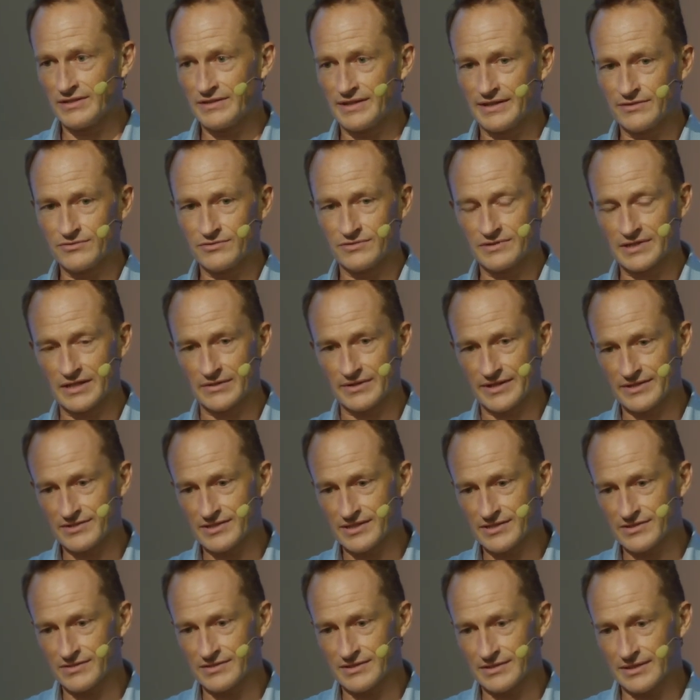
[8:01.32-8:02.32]
into their
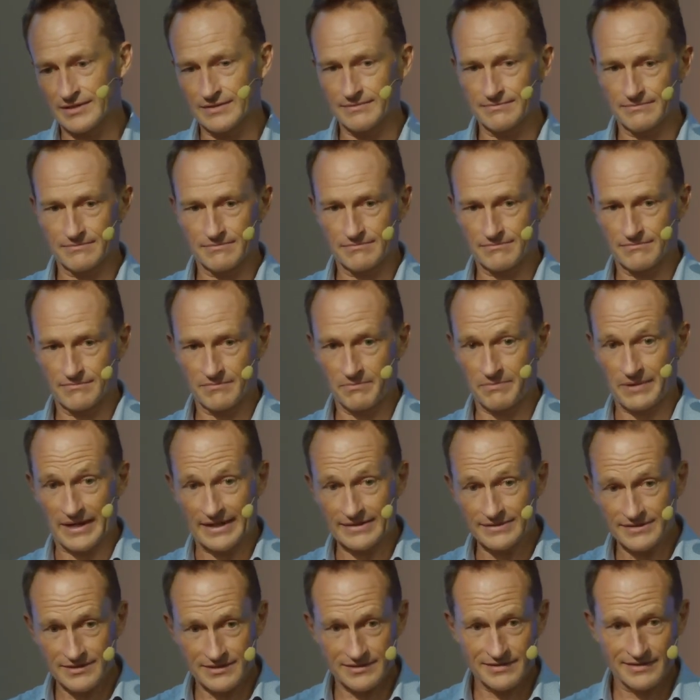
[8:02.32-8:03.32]
existing
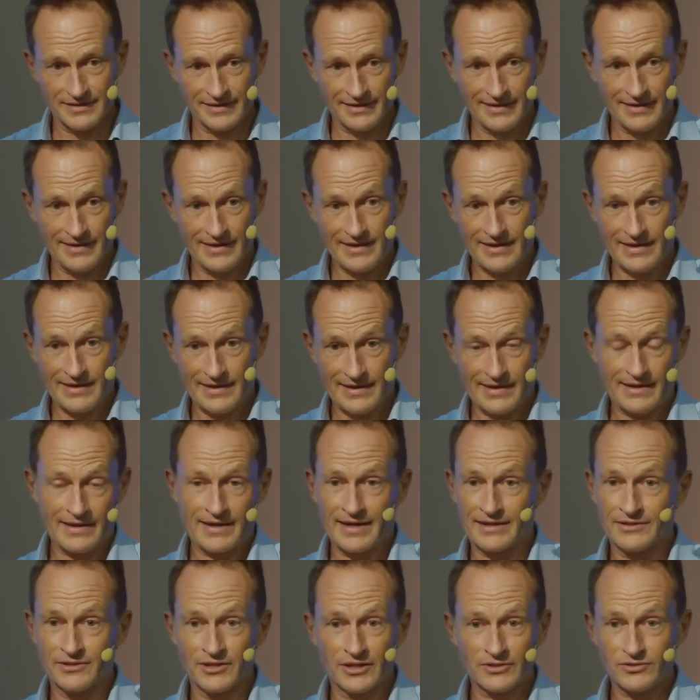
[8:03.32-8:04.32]
plants,
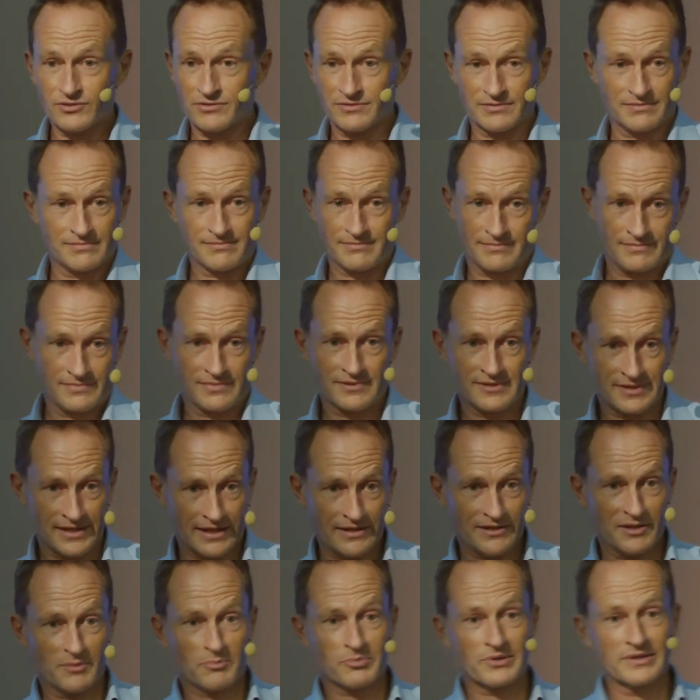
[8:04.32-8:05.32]
and not
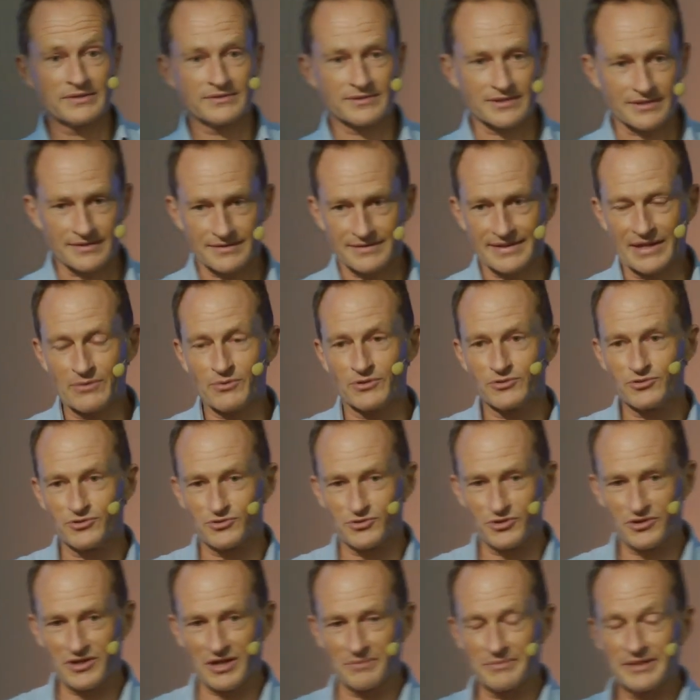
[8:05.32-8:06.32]
sell a printer. They want you
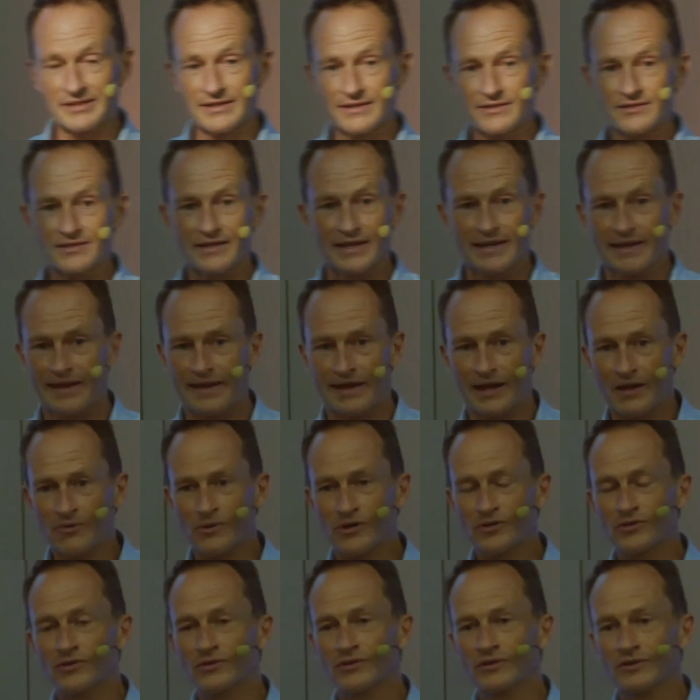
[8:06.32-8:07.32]
to come in and say, how
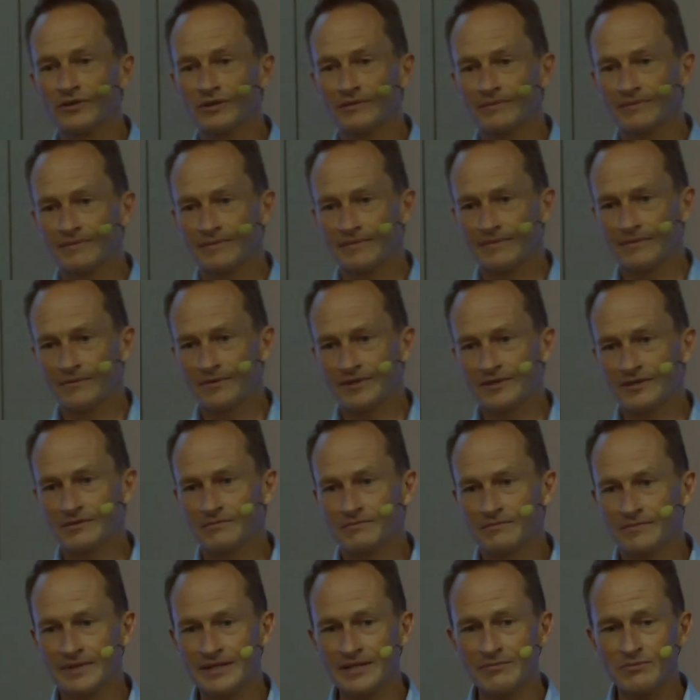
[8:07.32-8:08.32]
are you going to, with a
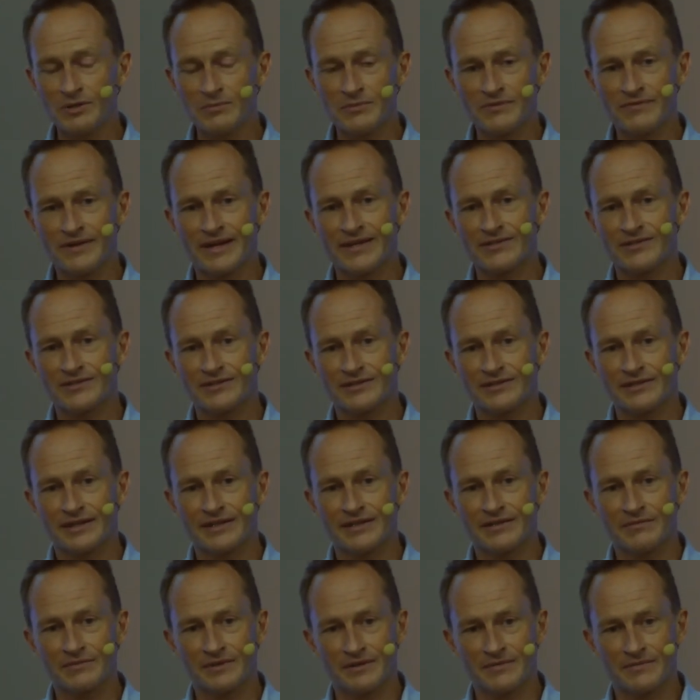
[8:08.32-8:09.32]
minimum of hassle
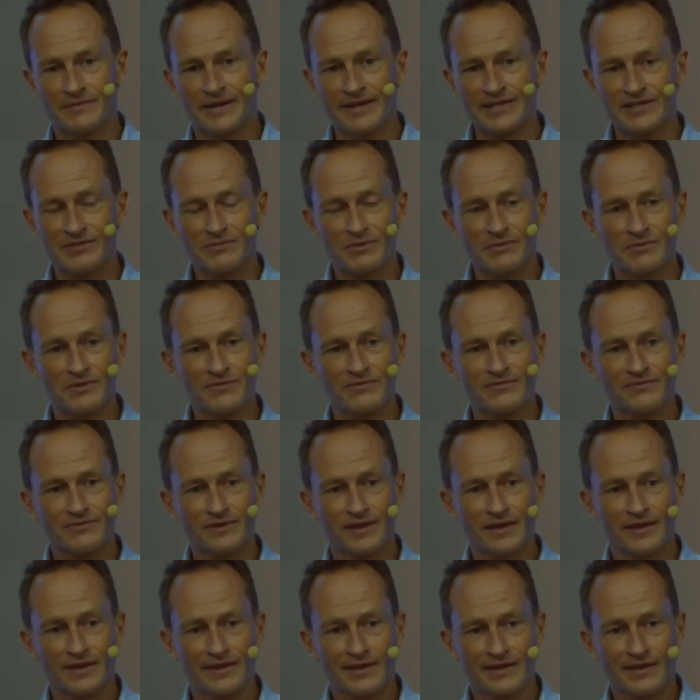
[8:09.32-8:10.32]
and a maximum of
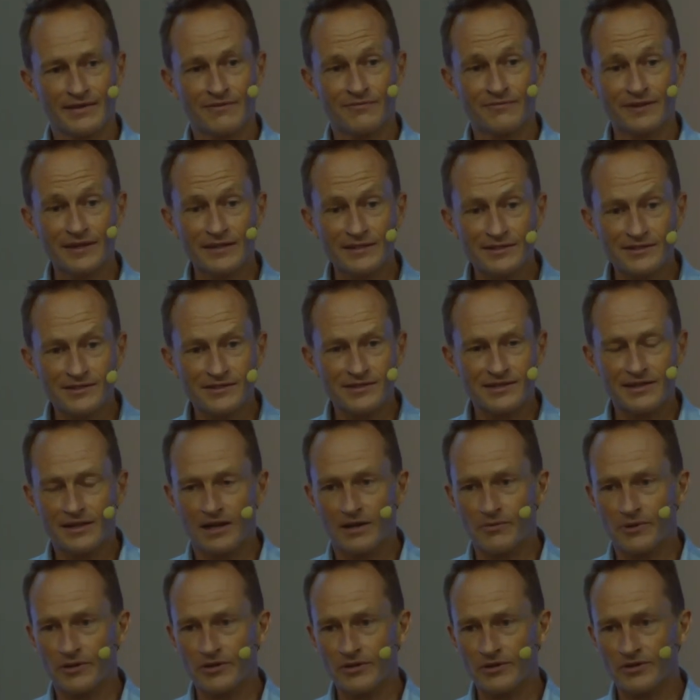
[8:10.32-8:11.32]
efficacy,
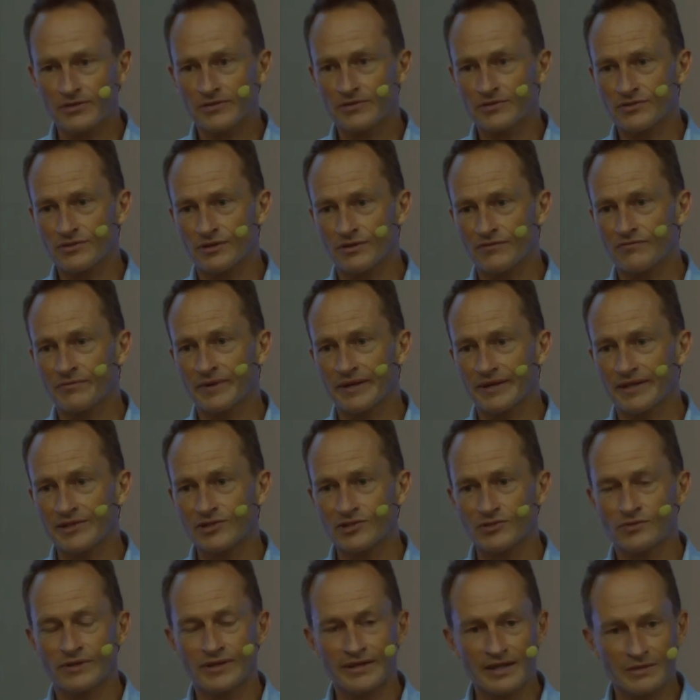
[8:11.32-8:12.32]
how are you going to solve my
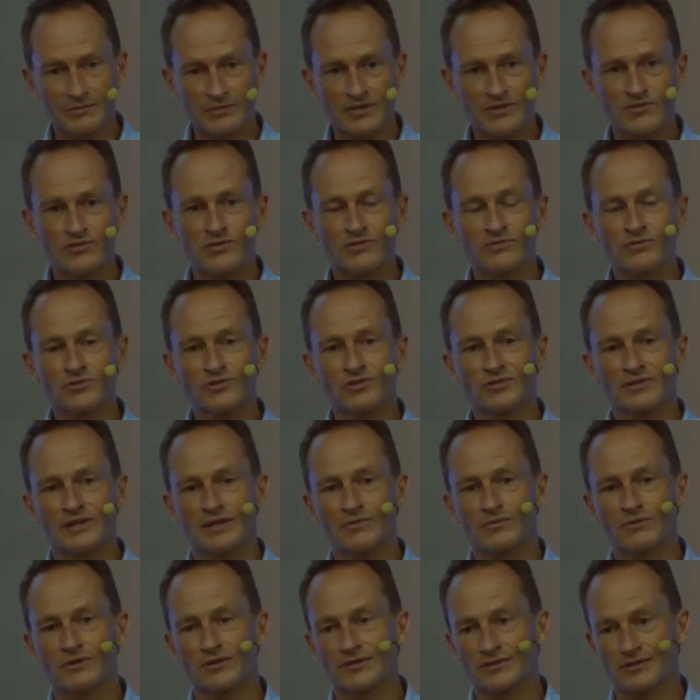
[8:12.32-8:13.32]
issue and get me a solution
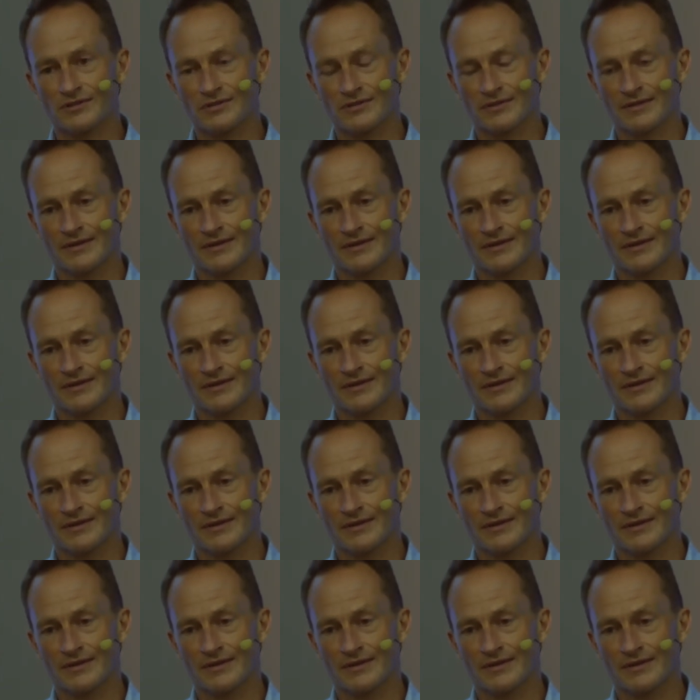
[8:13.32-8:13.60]
that works?